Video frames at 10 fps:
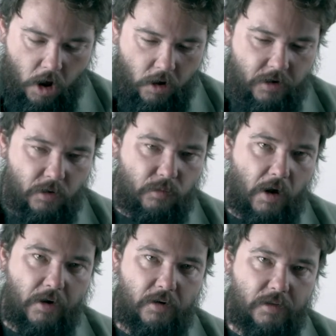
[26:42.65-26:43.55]

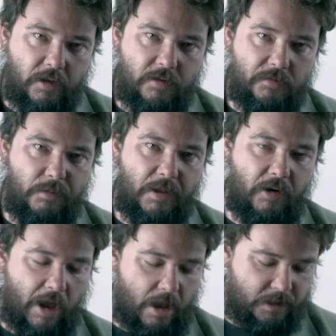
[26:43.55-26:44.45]
underwater. That seems to be their
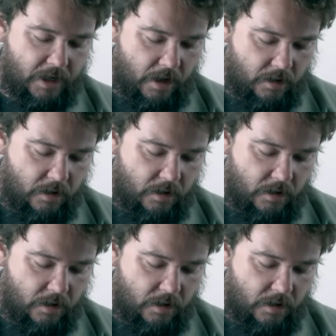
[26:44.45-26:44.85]
habitat.